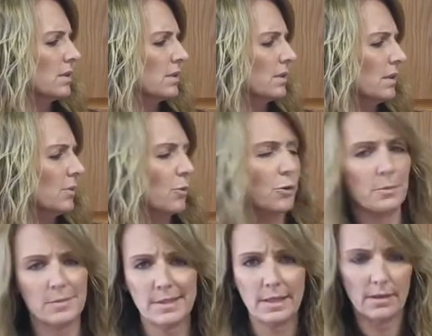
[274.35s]
the
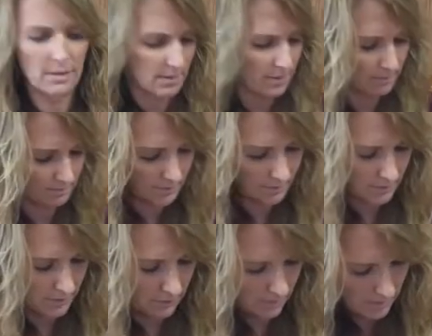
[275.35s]
warm sands.
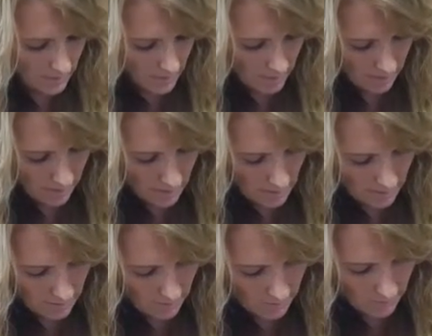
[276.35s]
So let's add
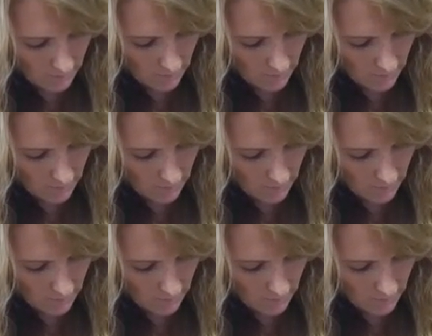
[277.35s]
that to the